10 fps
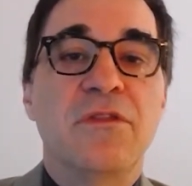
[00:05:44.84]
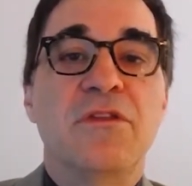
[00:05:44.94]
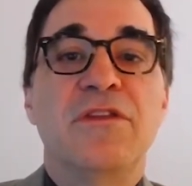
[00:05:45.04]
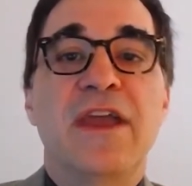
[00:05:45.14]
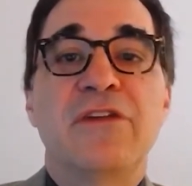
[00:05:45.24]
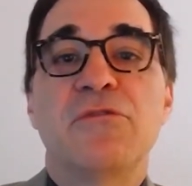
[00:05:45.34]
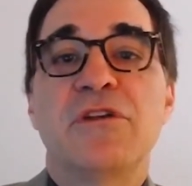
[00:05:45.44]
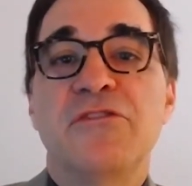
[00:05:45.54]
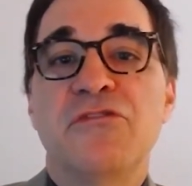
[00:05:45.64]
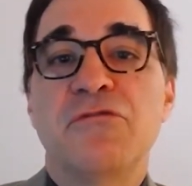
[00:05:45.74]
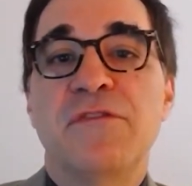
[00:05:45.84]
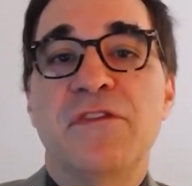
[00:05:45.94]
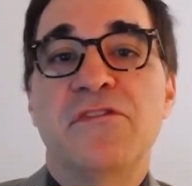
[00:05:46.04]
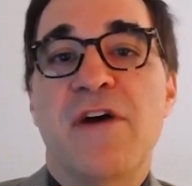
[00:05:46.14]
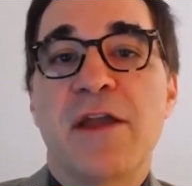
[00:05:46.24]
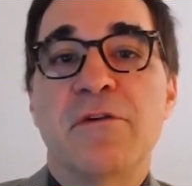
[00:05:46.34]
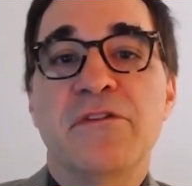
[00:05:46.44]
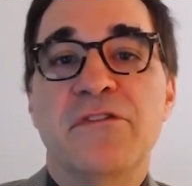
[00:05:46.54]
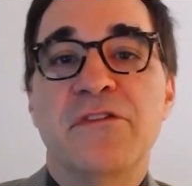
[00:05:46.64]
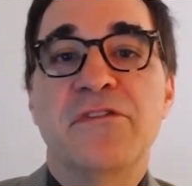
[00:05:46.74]
The natural history of this
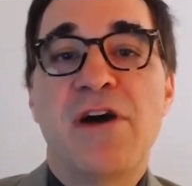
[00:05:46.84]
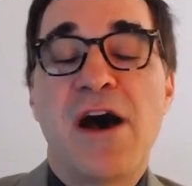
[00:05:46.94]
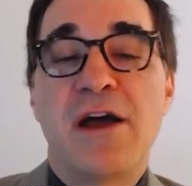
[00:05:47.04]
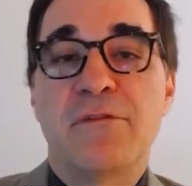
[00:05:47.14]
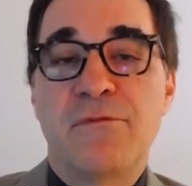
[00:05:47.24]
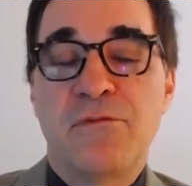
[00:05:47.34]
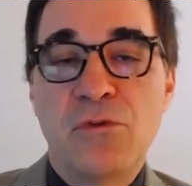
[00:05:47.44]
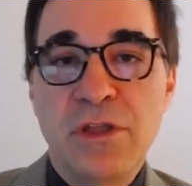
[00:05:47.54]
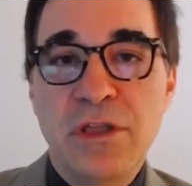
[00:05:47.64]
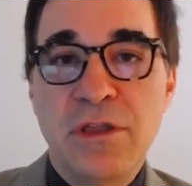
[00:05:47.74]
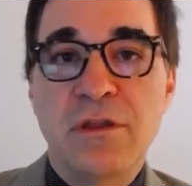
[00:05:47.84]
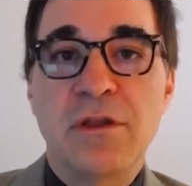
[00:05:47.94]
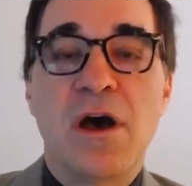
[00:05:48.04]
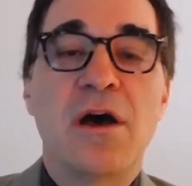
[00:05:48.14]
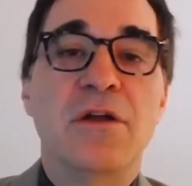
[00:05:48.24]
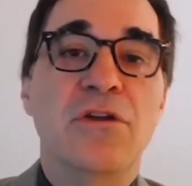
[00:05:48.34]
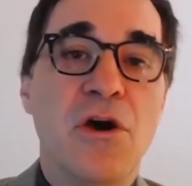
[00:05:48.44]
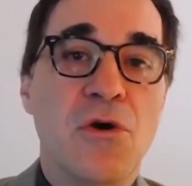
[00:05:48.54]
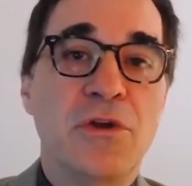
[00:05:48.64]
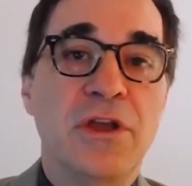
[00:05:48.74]
virus is not fully
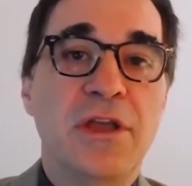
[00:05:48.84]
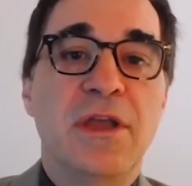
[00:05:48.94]
known,